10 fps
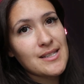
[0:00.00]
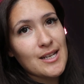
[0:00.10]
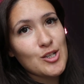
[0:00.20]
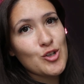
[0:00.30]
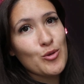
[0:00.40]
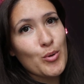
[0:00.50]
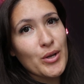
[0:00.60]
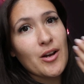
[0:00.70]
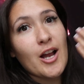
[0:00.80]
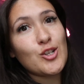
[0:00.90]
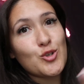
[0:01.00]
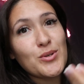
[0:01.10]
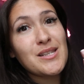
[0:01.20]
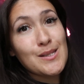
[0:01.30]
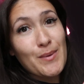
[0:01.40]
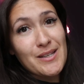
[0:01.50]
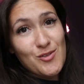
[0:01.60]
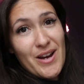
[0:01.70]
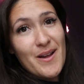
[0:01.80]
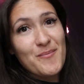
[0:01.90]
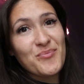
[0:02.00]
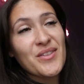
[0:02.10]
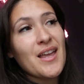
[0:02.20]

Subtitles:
getting to the point here, I enjoy the spice, right,